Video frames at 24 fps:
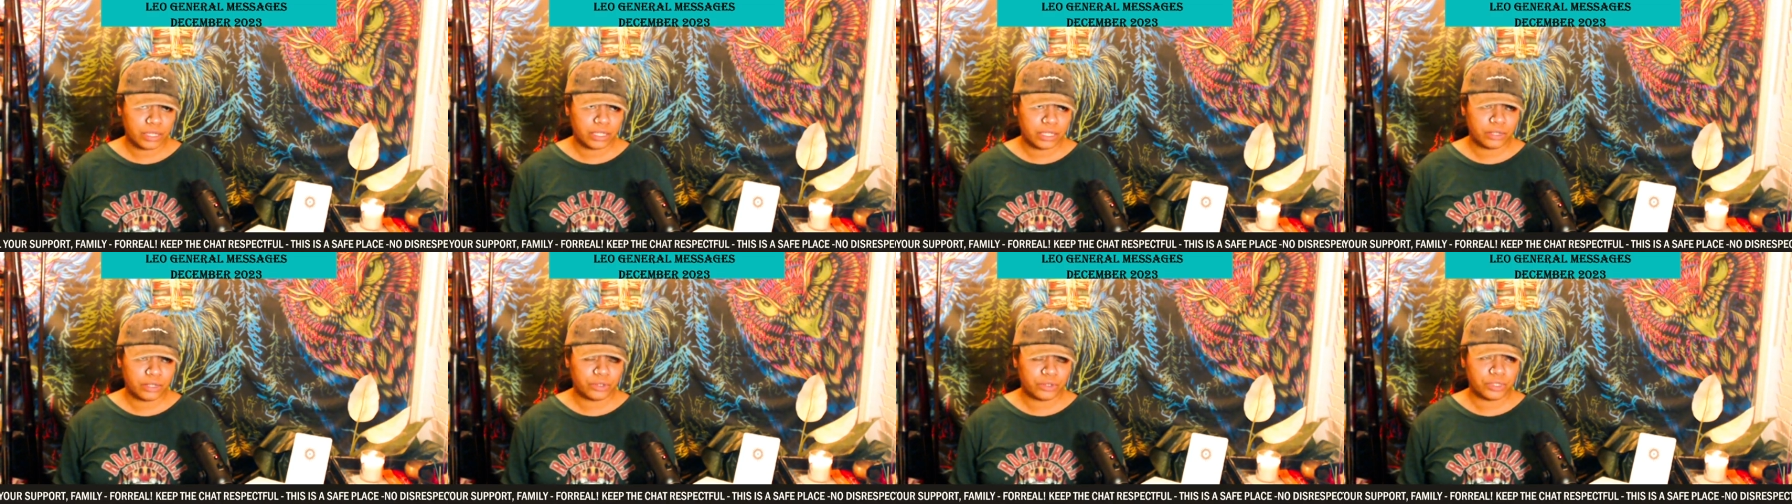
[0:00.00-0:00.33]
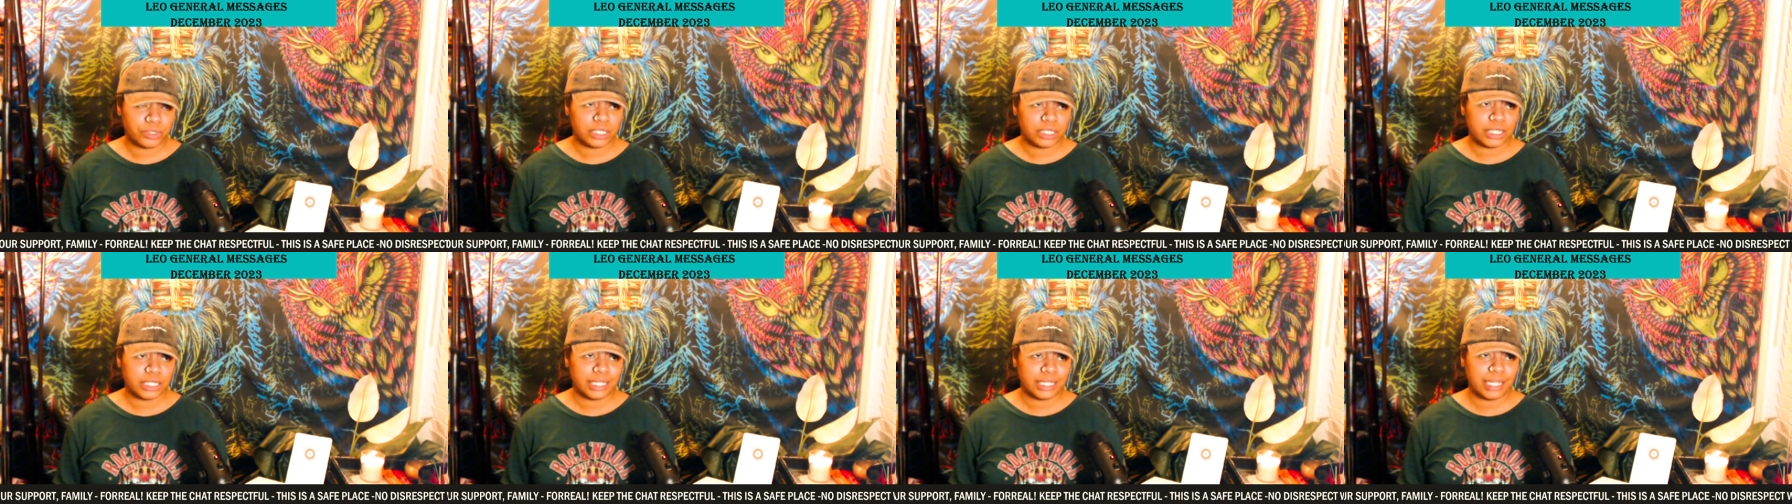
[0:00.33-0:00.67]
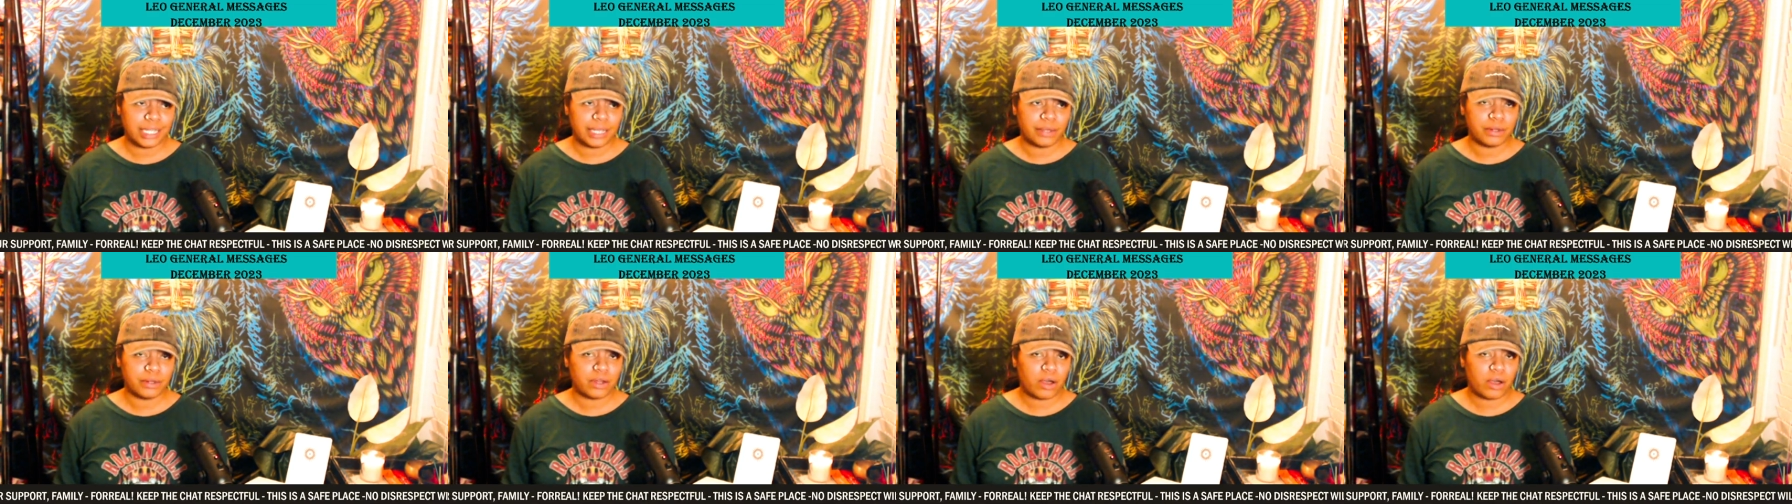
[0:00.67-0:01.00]
energy
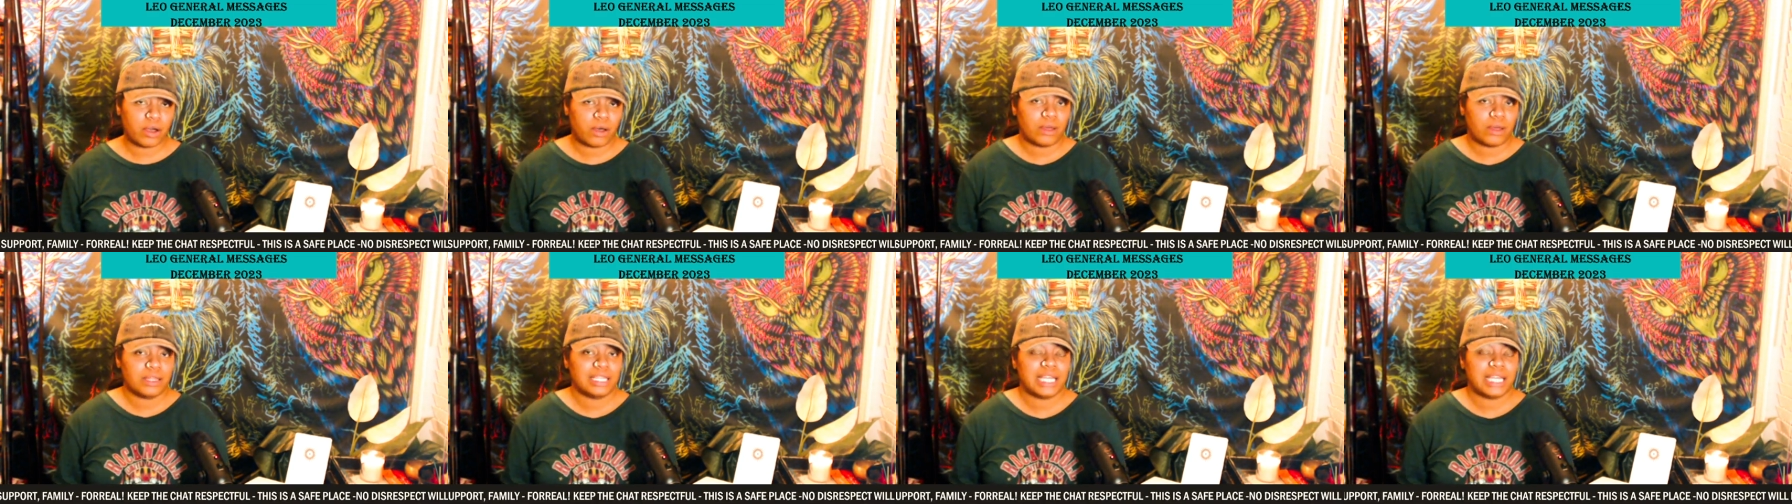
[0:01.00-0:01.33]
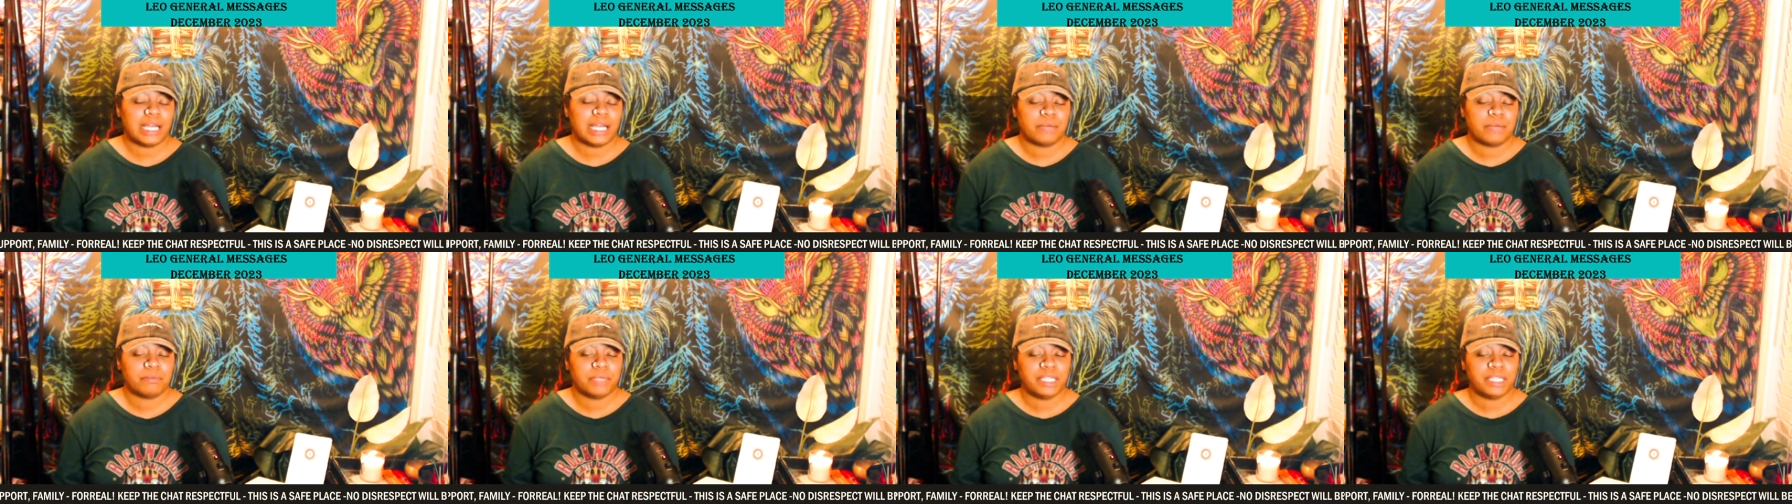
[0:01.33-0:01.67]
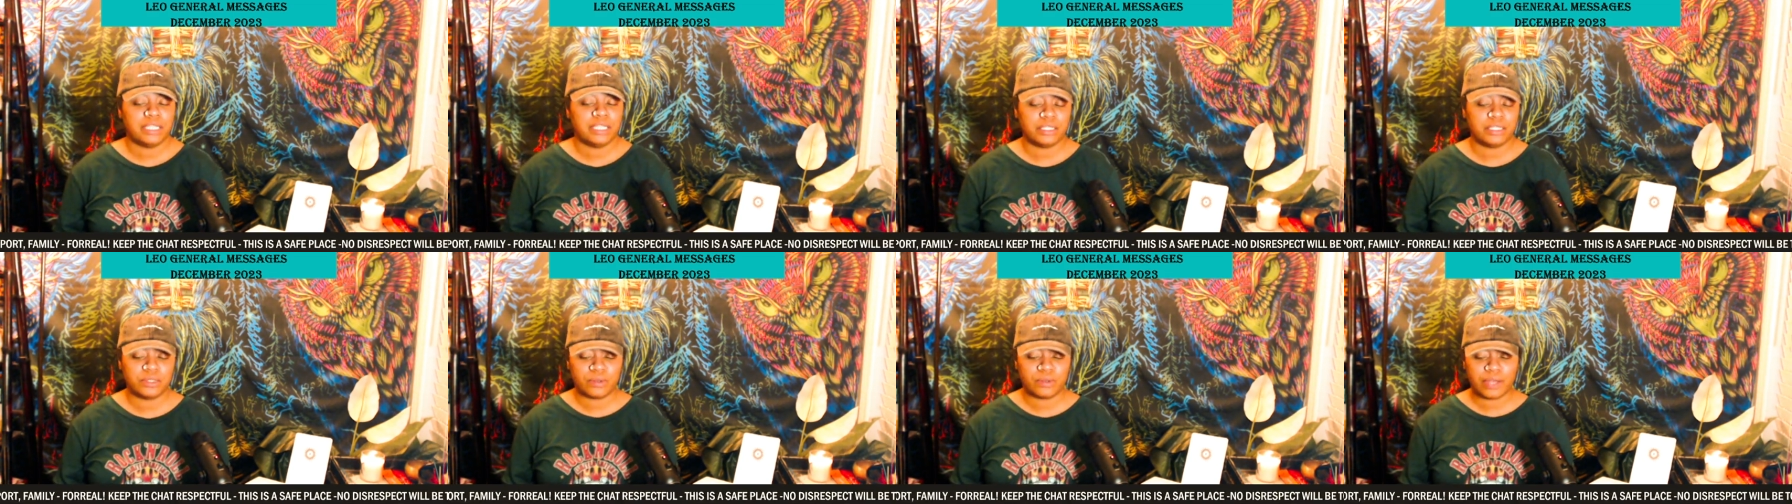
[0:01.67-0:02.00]
and all that
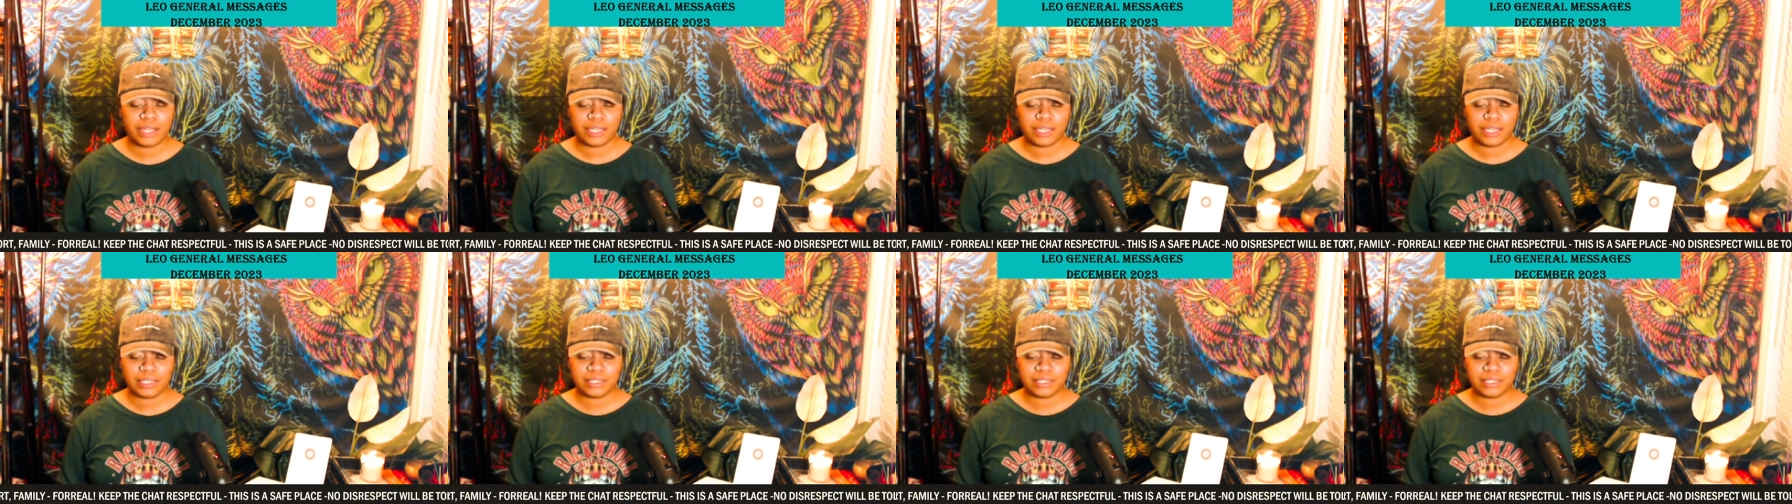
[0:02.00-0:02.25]
means, right?